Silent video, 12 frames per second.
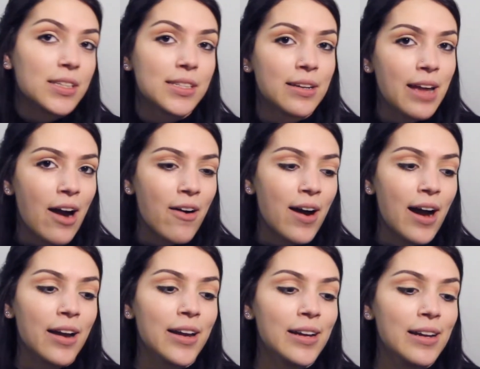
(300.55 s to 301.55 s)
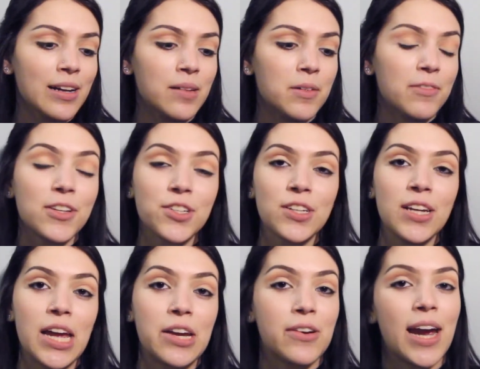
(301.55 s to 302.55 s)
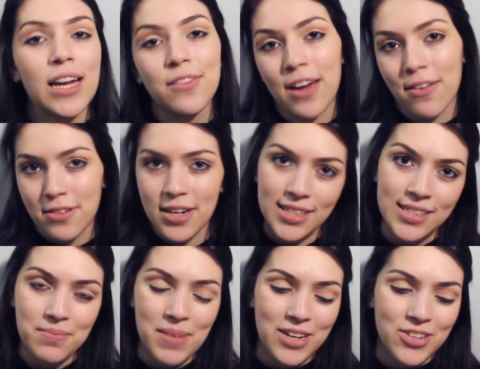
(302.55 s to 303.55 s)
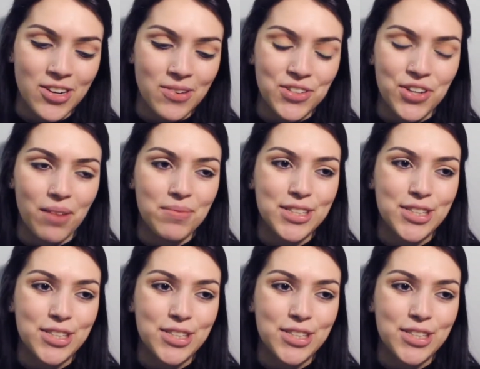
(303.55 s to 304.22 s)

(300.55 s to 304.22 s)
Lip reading: So now I am officially a creative advertising major, which I'm